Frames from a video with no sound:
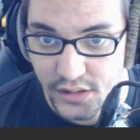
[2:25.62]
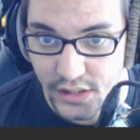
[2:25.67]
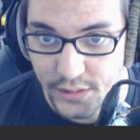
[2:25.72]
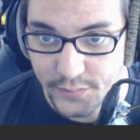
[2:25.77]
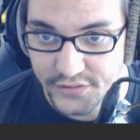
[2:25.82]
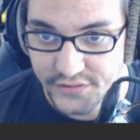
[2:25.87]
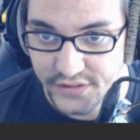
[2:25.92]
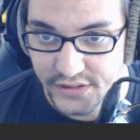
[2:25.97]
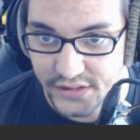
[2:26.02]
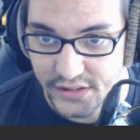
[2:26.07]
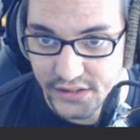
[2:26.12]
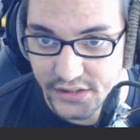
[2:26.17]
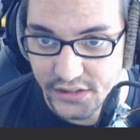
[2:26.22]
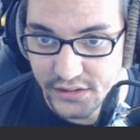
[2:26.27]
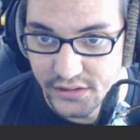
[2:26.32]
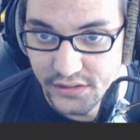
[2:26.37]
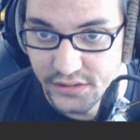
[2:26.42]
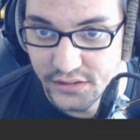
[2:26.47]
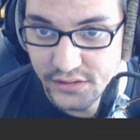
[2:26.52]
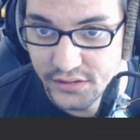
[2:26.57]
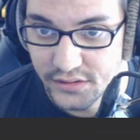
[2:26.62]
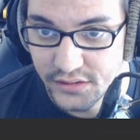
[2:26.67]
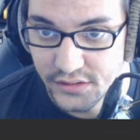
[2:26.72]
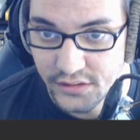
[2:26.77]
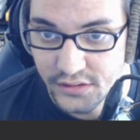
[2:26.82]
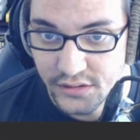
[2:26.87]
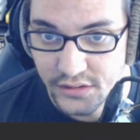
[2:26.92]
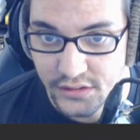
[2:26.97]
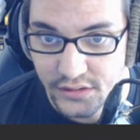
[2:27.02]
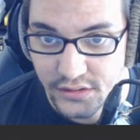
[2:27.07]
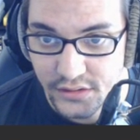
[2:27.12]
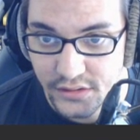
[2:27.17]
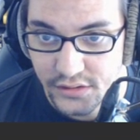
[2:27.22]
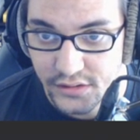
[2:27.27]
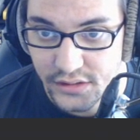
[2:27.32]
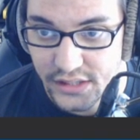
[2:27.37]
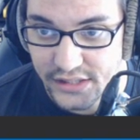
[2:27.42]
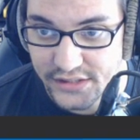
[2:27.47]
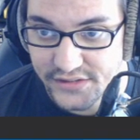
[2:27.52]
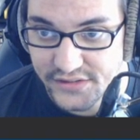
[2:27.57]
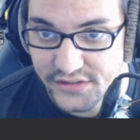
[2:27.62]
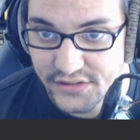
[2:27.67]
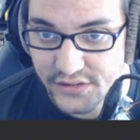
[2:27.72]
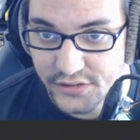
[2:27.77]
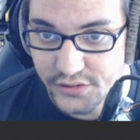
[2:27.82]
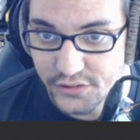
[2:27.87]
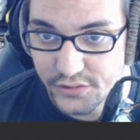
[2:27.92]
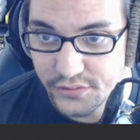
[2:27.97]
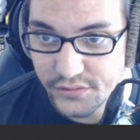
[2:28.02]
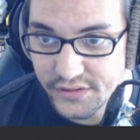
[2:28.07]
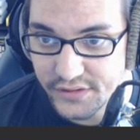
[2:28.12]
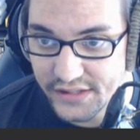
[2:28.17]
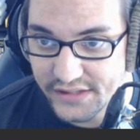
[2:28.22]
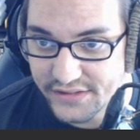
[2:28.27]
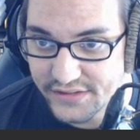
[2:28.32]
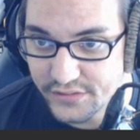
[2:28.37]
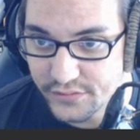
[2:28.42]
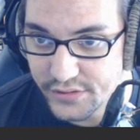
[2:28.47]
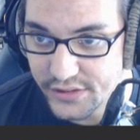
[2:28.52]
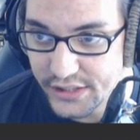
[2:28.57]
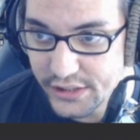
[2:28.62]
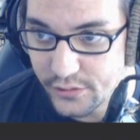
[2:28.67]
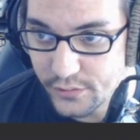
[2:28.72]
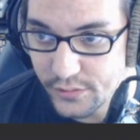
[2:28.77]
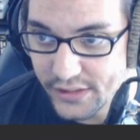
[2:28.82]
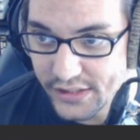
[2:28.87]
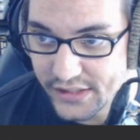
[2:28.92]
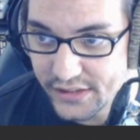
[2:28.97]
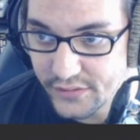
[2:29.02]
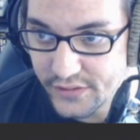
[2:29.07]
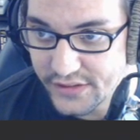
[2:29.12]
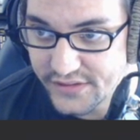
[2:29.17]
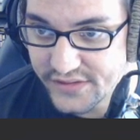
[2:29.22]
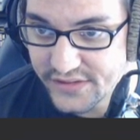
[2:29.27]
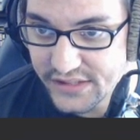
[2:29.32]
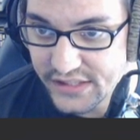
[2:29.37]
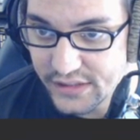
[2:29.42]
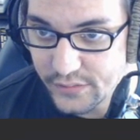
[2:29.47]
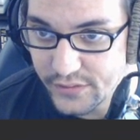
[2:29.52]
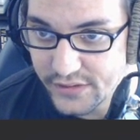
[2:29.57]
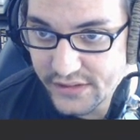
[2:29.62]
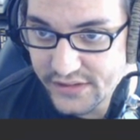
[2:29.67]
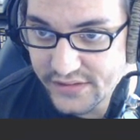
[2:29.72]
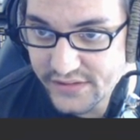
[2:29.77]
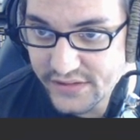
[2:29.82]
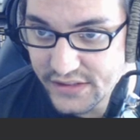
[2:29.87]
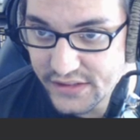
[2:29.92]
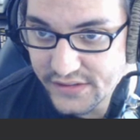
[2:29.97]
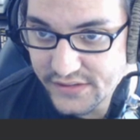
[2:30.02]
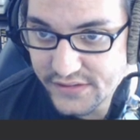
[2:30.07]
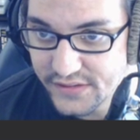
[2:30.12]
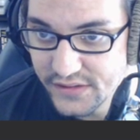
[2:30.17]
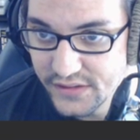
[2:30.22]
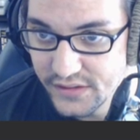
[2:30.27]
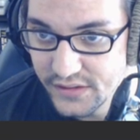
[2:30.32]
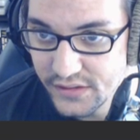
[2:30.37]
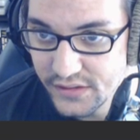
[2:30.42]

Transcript: I'm just going to exclude this really quick, and let's see what this does.